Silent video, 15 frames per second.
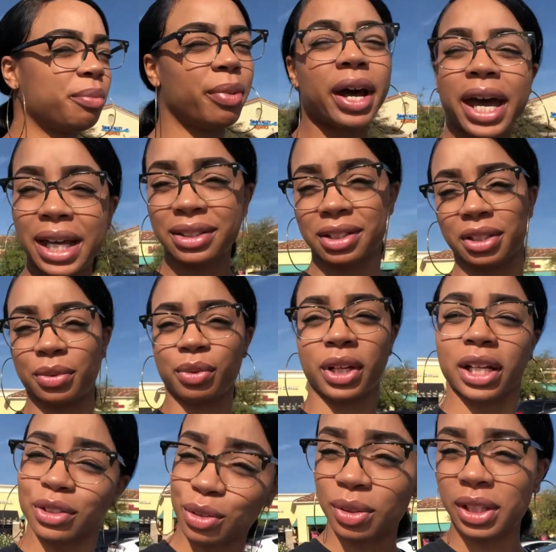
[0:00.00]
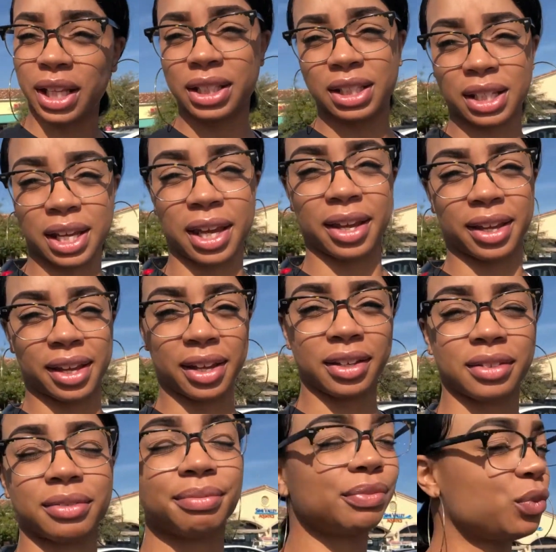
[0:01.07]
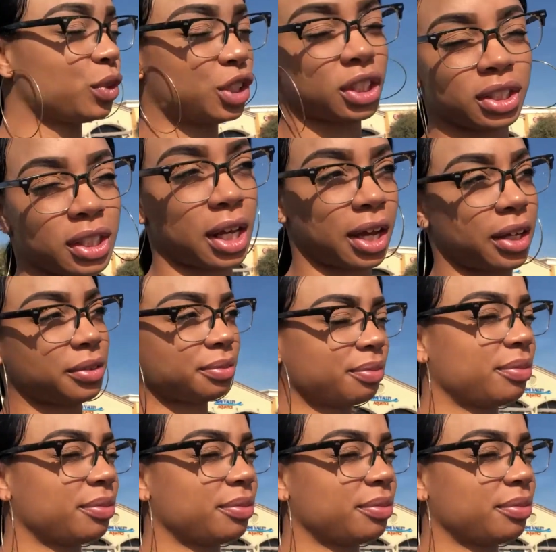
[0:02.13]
But we're not doing that today again. We're just not.